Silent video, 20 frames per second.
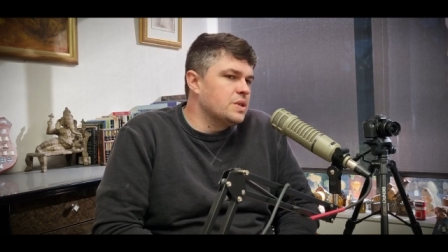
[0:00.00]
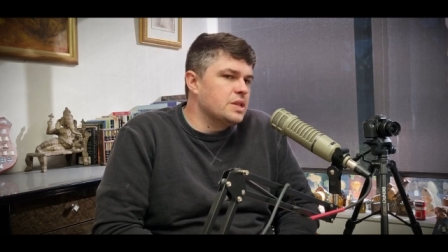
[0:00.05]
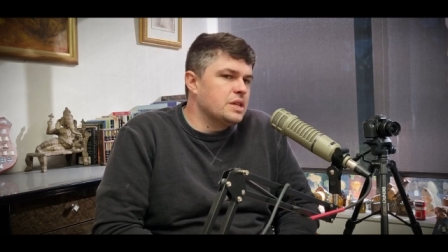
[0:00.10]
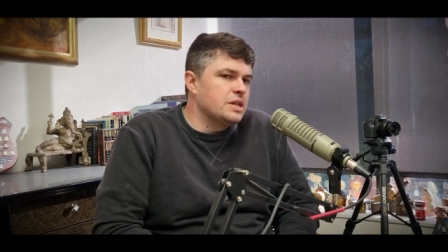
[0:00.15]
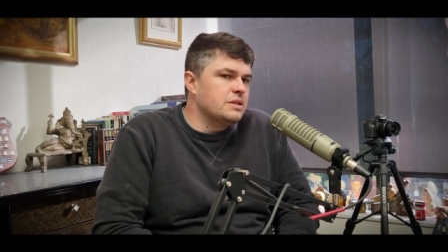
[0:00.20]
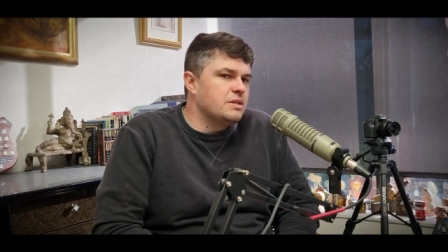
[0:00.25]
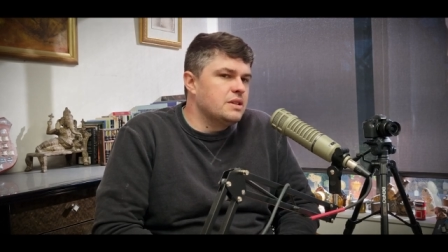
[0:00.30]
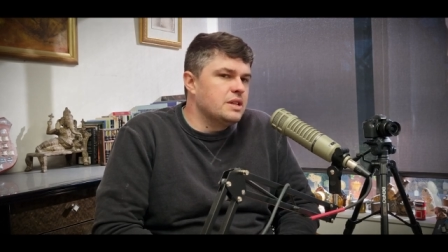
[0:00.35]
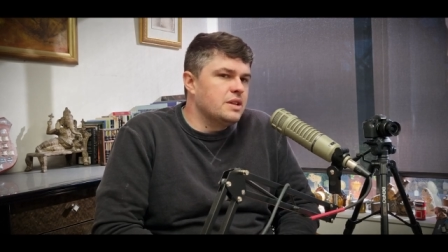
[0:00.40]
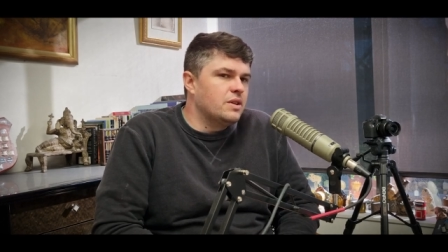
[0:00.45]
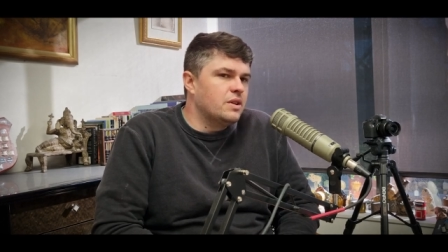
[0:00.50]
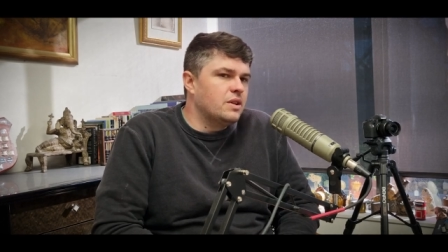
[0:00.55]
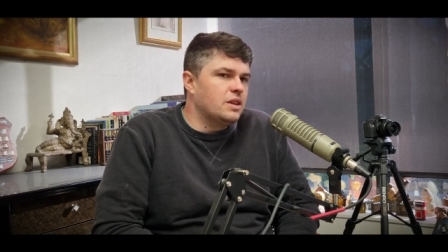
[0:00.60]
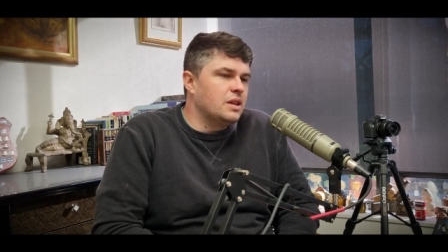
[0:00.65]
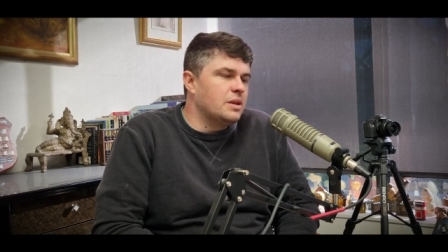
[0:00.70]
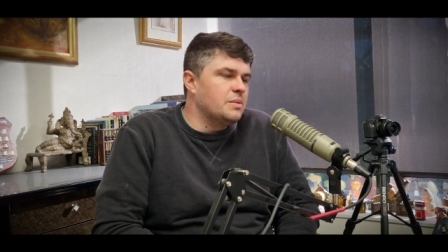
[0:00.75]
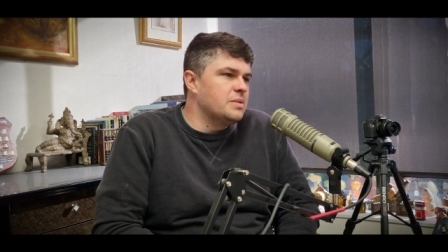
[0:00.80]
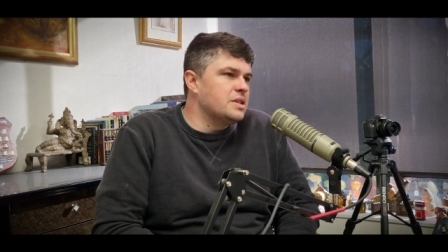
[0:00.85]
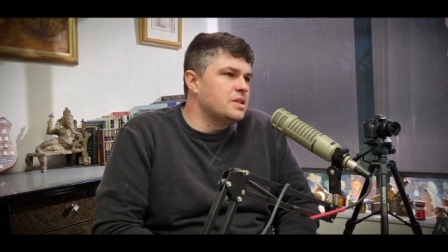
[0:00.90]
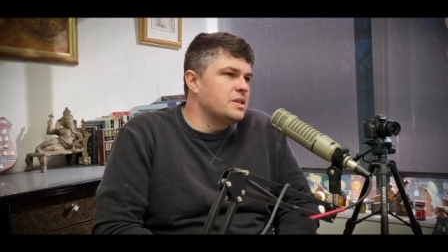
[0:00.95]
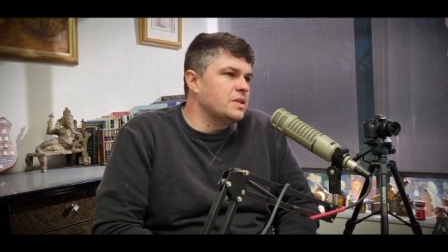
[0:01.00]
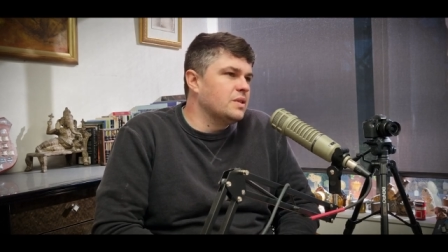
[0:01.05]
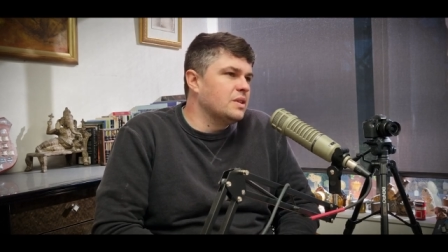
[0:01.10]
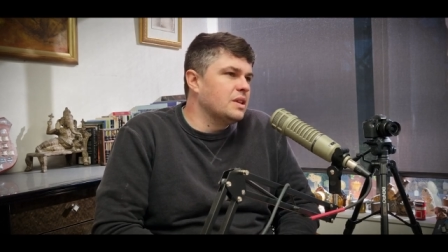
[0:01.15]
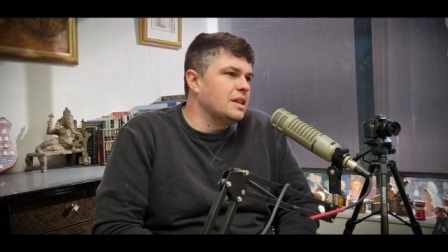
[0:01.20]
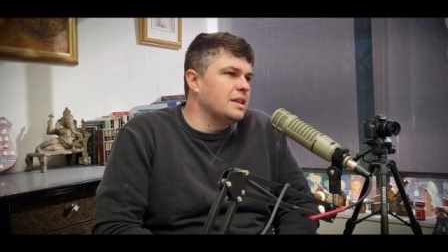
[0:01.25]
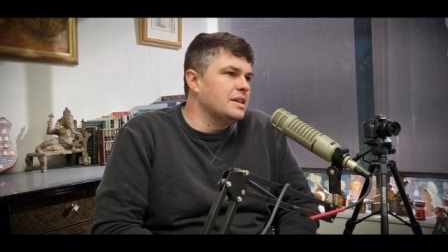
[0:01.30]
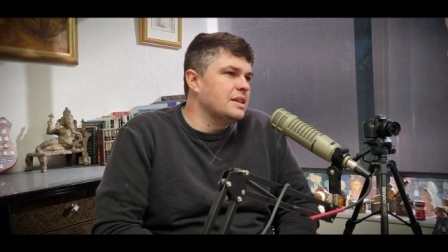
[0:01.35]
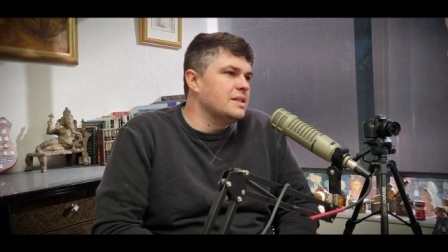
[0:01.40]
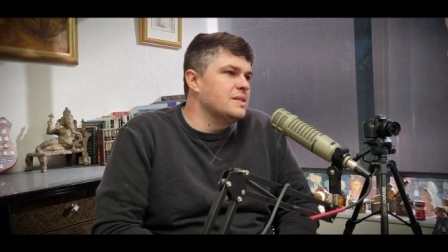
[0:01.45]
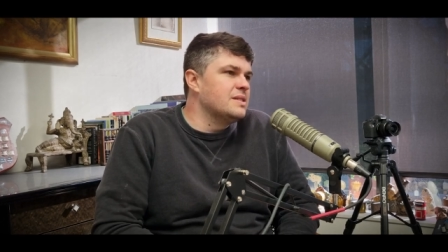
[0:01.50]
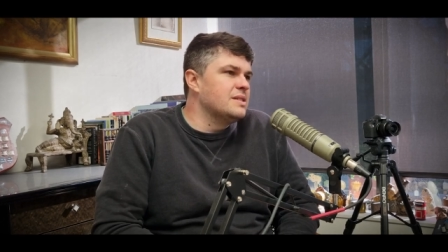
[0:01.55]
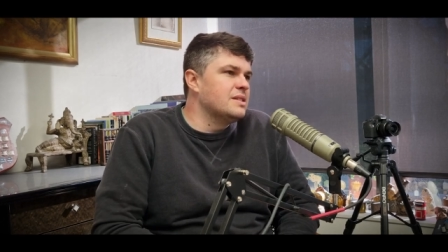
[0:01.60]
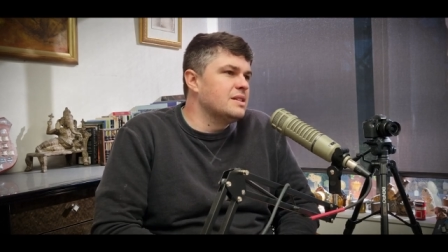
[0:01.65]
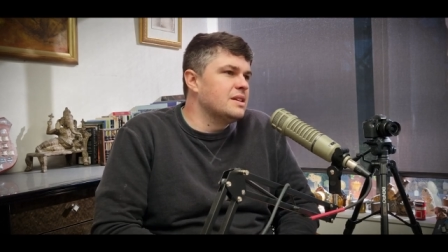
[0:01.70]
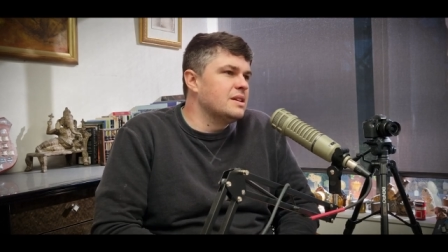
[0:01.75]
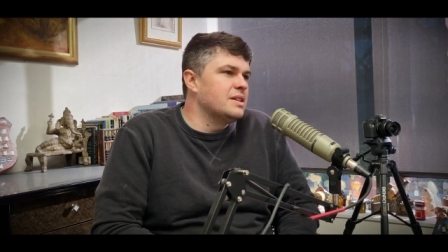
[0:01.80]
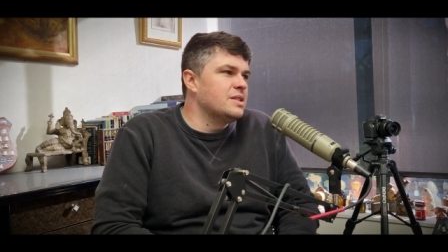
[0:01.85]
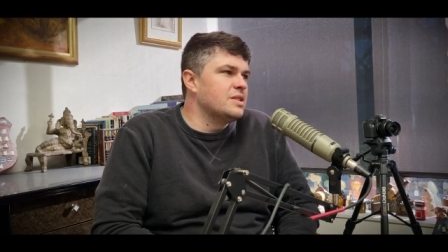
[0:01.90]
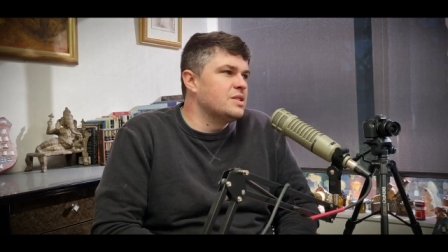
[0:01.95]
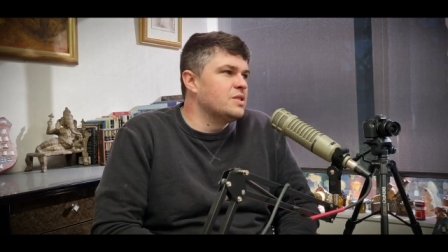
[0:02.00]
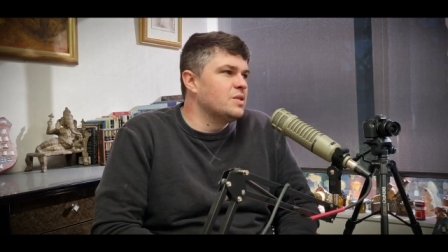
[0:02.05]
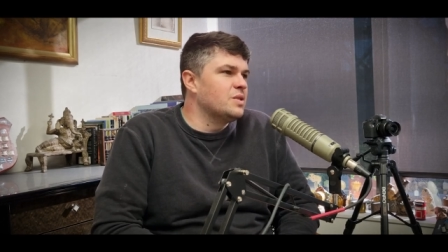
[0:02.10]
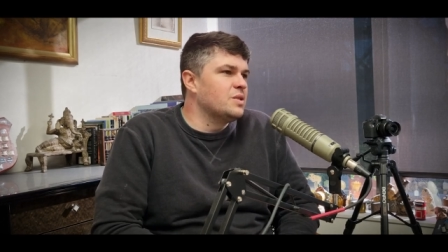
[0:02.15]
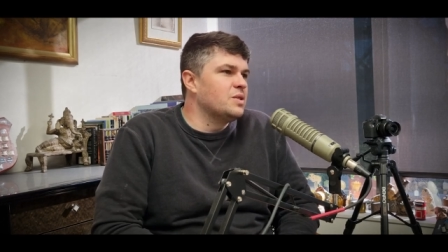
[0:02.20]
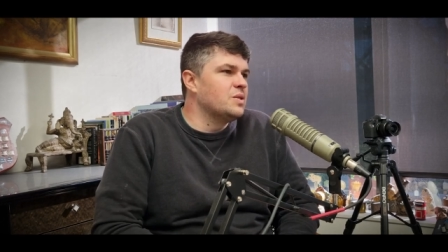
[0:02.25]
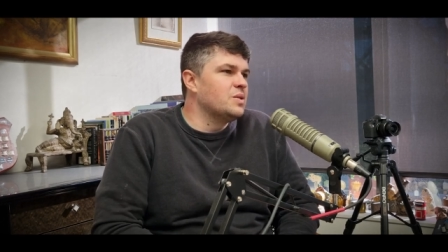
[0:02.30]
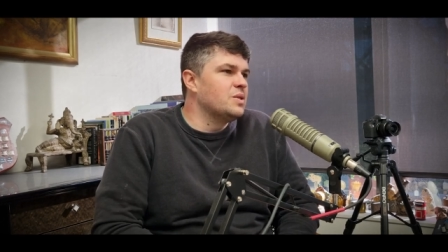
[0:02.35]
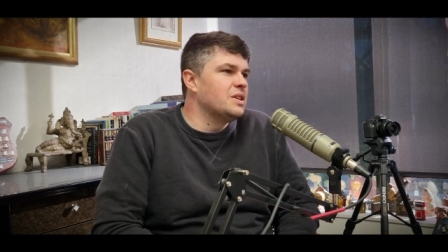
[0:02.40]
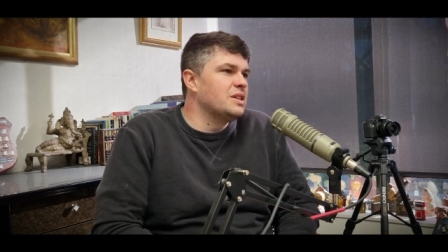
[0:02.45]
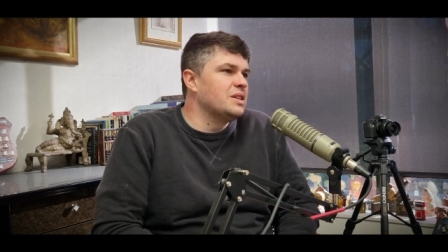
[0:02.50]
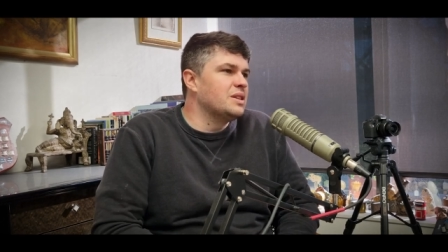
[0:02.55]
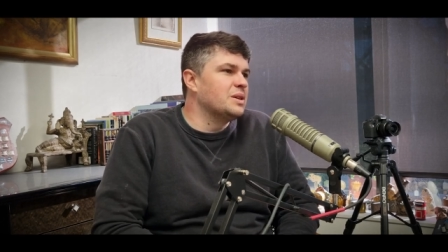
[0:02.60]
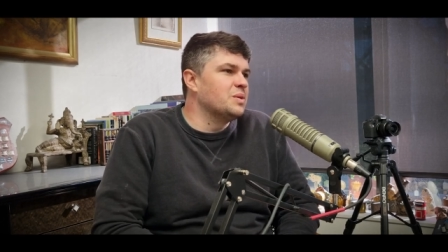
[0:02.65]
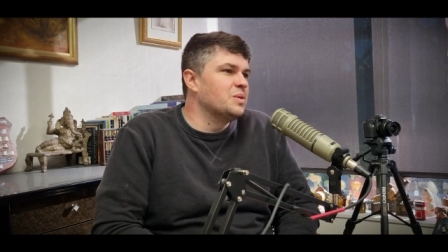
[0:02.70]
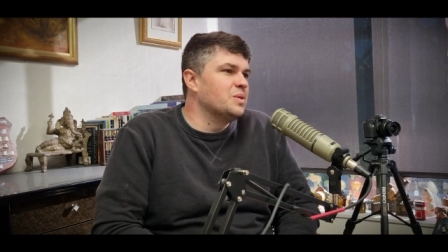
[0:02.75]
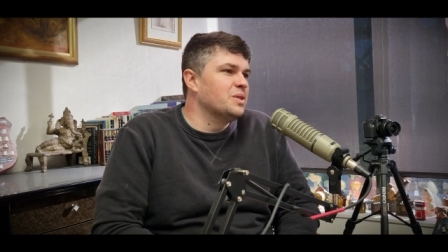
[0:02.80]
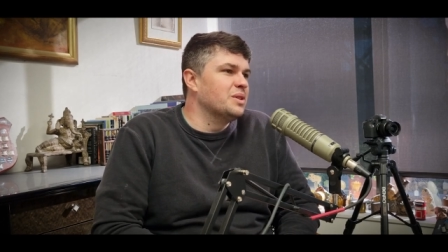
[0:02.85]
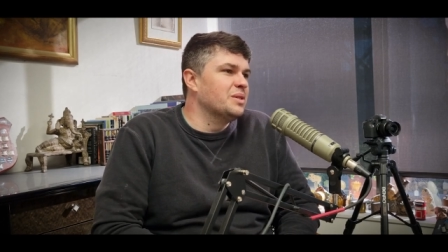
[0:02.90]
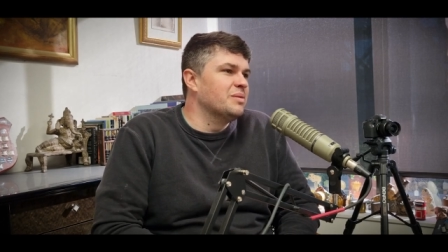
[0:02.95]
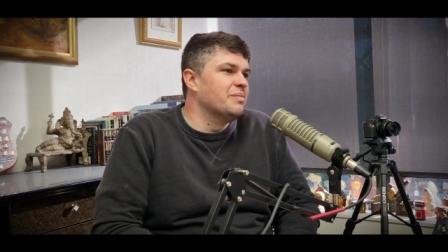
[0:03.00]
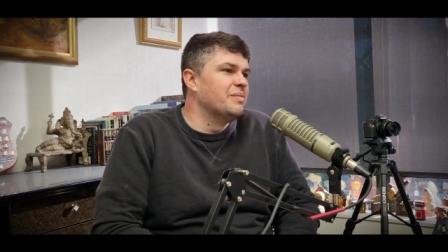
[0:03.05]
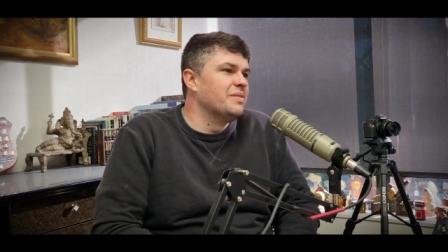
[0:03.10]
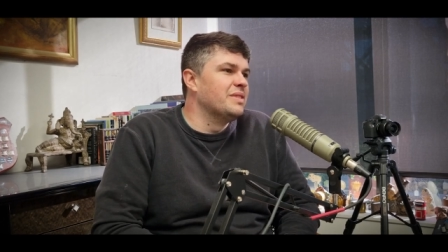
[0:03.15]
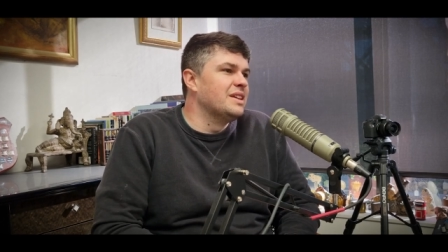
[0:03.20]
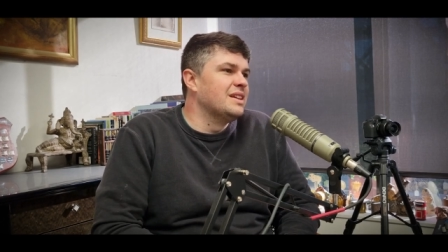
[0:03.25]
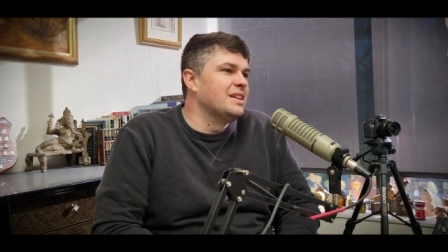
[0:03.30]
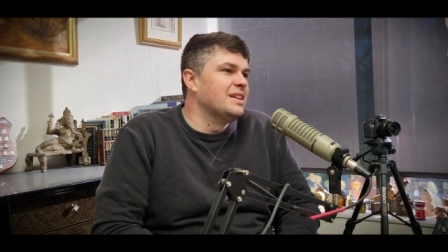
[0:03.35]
they're, they're not limited on leads. They just don't do anything with them.